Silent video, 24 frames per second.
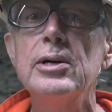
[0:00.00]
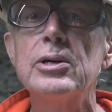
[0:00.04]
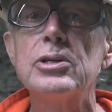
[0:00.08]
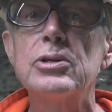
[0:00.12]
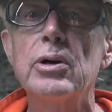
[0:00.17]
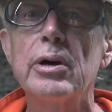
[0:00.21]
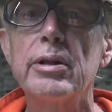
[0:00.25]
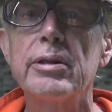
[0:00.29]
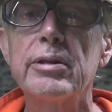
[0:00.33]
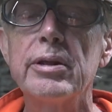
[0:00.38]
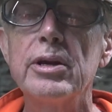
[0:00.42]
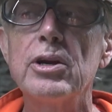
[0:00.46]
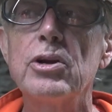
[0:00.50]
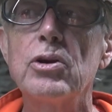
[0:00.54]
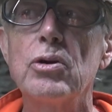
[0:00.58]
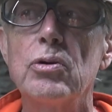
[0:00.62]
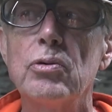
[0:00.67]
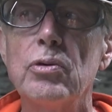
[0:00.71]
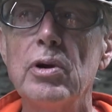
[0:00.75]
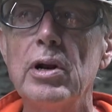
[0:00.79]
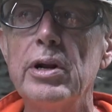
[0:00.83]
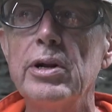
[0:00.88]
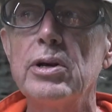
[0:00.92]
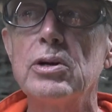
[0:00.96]
So I think
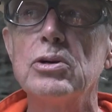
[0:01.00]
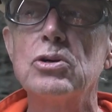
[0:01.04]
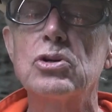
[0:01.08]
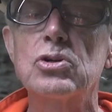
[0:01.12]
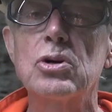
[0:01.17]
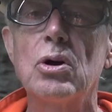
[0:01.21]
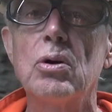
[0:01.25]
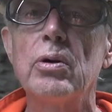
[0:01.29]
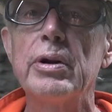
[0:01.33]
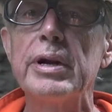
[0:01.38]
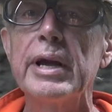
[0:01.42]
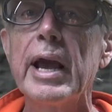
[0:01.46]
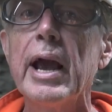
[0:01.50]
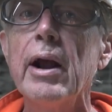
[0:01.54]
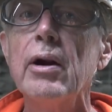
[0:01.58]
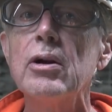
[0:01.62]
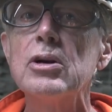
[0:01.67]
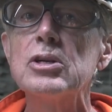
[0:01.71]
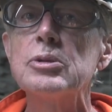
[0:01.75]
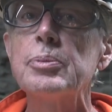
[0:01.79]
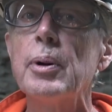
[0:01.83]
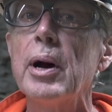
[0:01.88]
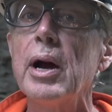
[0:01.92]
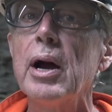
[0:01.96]
you're really controlling
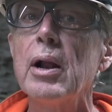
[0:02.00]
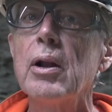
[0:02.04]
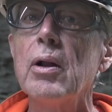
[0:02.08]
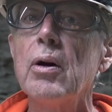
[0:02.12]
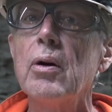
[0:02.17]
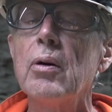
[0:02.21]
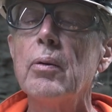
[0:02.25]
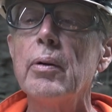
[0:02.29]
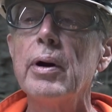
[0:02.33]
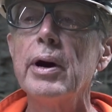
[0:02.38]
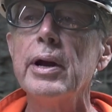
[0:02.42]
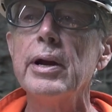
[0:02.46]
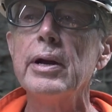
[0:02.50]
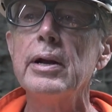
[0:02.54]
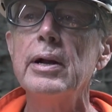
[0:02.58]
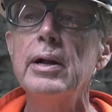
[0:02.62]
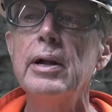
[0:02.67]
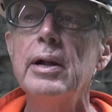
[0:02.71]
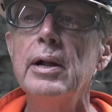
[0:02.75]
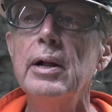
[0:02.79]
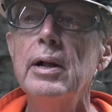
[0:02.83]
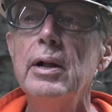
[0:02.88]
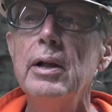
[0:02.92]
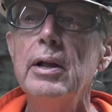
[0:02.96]
errors by a long way.
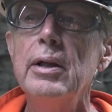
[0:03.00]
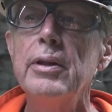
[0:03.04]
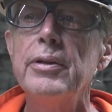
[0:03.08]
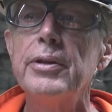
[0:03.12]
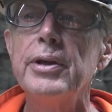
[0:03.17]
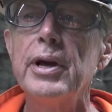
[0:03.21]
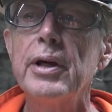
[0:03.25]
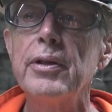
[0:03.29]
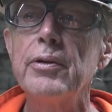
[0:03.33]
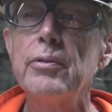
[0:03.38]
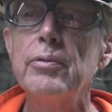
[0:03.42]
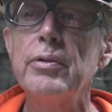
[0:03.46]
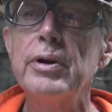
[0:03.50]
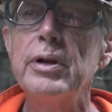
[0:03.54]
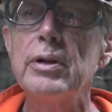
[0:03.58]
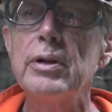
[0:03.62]
The other